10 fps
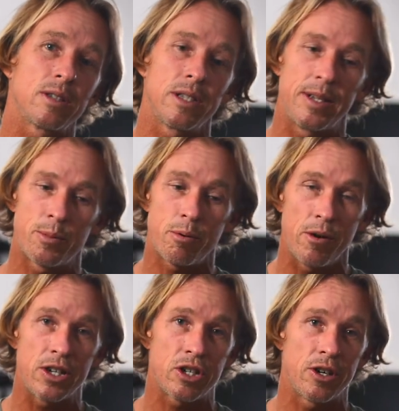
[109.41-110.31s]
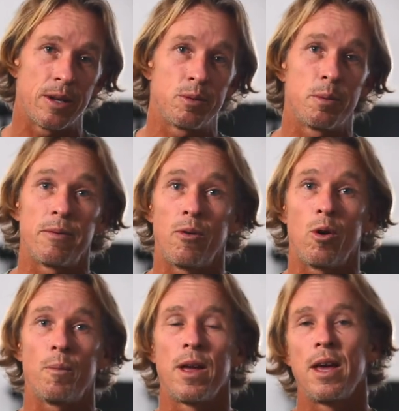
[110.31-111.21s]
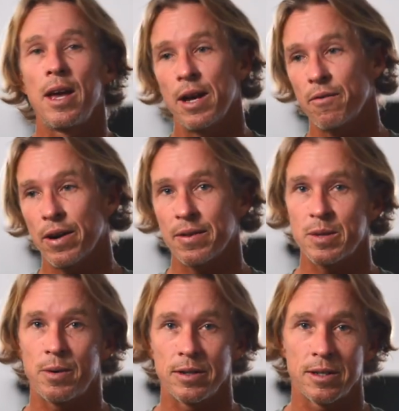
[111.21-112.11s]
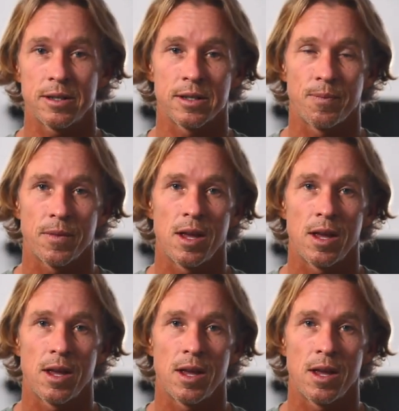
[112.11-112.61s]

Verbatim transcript: So there's pressure on him to perform in front of the sponsors.